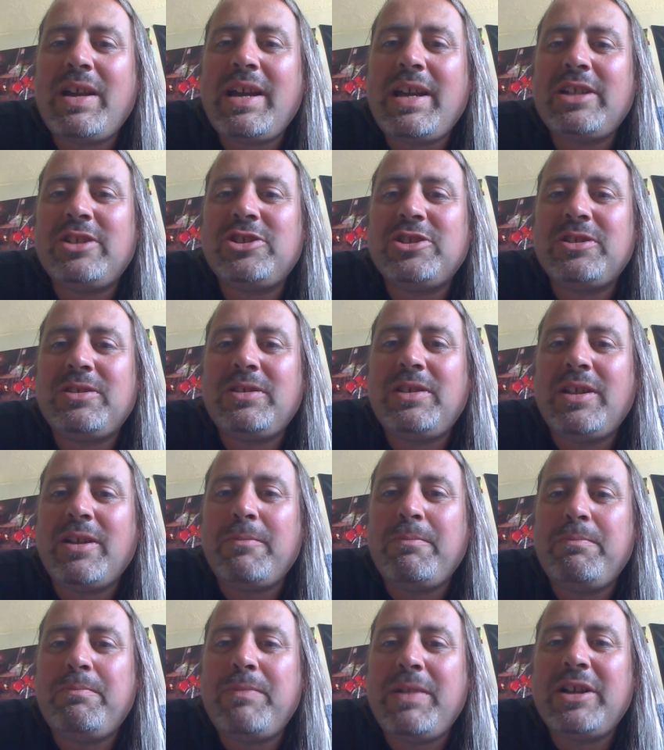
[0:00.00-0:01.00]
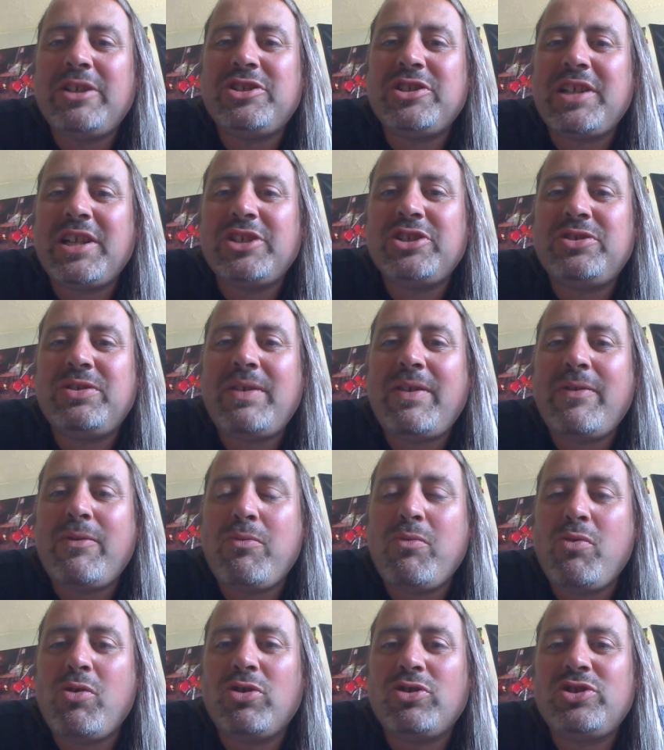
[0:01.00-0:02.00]
education ever
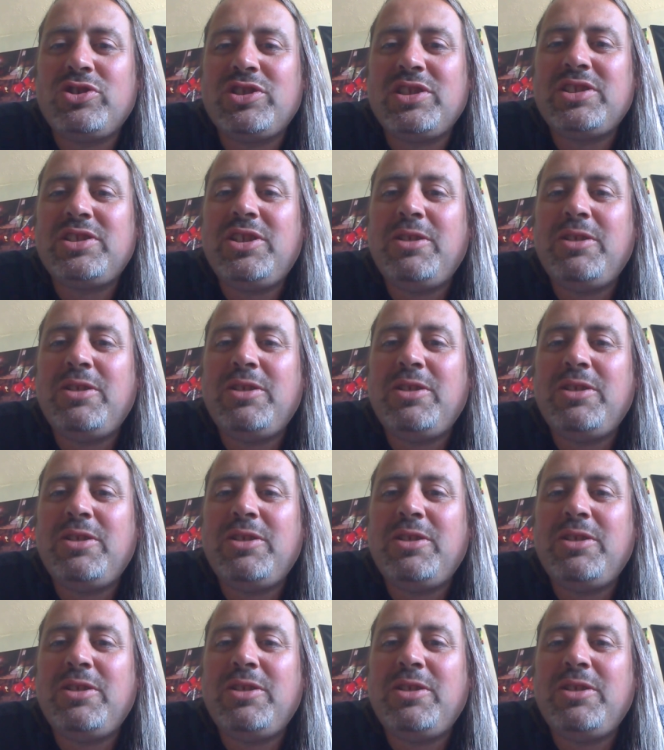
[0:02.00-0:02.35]
watches this,